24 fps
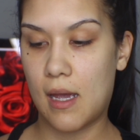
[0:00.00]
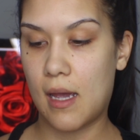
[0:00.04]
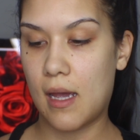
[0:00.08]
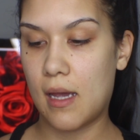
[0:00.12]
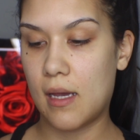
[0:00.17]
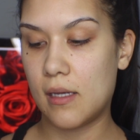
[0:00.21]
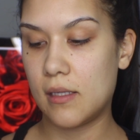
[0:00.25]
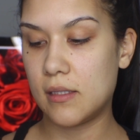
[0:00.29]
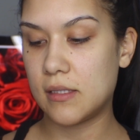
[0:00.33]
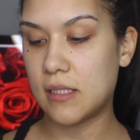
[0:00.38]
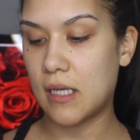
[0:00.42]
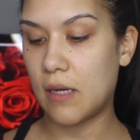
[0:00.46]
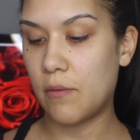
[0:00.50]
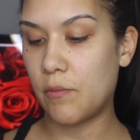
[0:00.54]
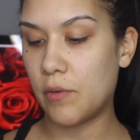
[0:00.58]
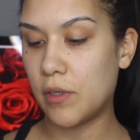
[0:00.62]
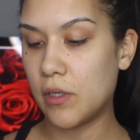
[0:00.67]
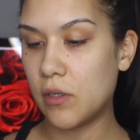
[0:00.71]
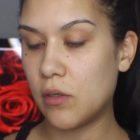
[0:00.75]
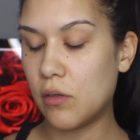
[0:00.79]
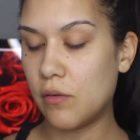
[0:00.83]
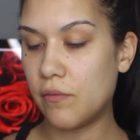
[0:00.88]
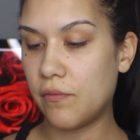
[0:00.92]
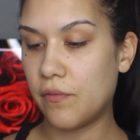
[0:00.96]
And I
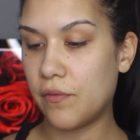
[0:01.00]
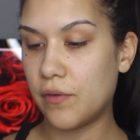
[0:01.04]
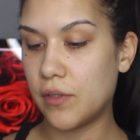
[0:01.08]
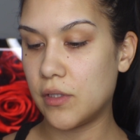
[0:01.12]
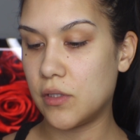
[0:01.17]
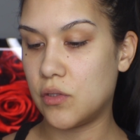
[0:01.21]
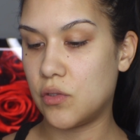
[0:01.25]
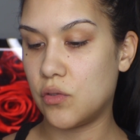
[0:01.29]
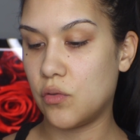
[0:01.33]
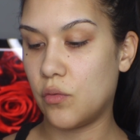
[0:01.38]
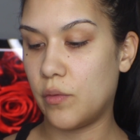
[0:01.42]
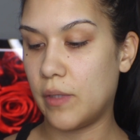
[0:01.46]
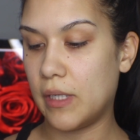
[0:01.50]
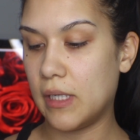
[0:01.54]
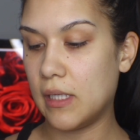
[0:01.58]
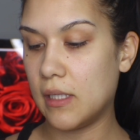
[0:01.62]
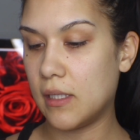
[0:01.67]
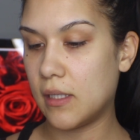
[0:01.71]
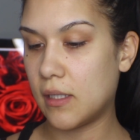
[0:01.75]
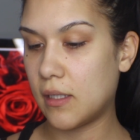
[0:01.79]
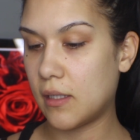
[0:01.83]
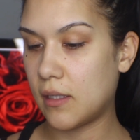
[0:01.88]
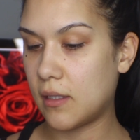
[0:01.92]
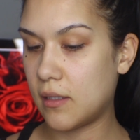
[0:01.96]
want to go for a dewy
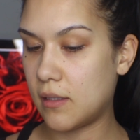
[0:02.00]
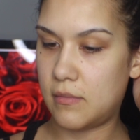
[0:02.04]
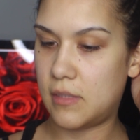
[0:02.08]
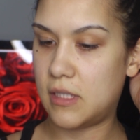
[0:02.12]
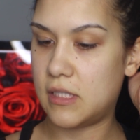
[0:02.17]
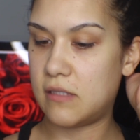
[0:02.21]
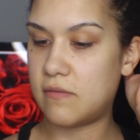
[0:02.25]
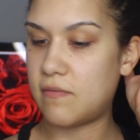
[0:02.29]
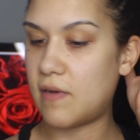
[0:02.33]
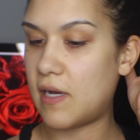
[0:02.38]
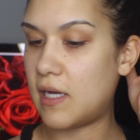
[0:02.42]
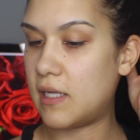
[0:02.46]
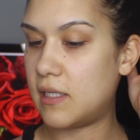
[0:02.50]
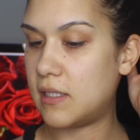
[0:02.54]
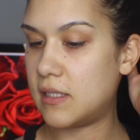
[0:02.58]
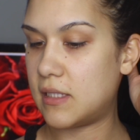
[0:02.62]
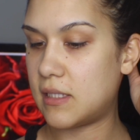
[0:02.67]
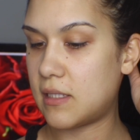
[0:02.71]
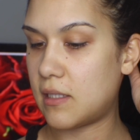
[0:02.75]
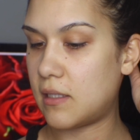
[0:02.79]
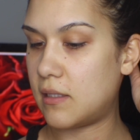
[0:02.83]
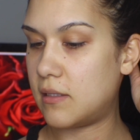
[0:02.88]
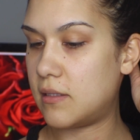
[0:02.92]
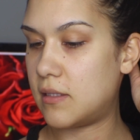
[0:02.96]
look this
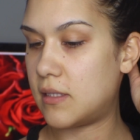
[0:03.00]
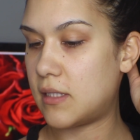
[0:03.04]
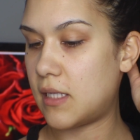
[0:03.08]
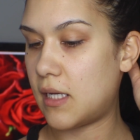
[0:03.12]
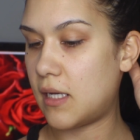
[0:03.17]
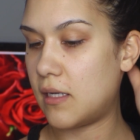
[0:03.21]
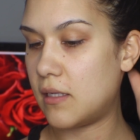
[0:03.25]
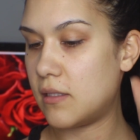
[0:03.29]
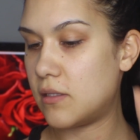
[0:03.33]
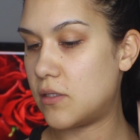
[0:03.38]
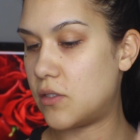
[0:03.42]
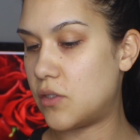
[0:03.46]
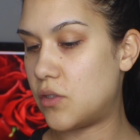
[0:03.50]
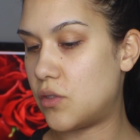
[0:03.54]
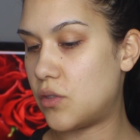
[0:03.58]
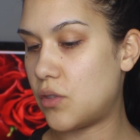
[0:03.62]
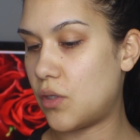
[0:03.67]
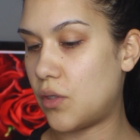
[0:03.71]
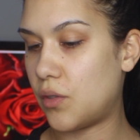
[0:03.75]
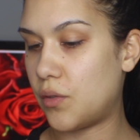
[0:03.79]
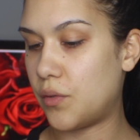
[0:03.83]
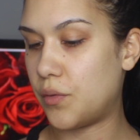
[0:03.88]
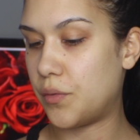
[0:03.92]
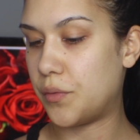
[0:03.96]
Valentine's Day,
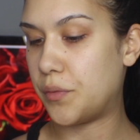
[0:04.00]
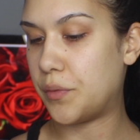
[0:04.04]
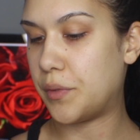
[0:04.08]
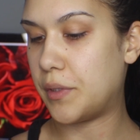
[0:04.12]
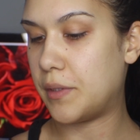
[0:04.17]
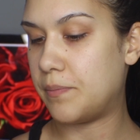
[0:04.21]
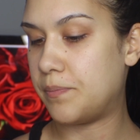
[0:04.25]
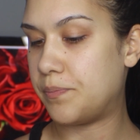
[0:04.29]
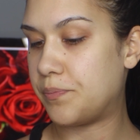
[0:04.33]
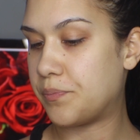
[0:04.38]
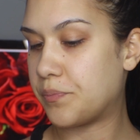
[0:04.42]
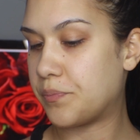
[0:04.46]
so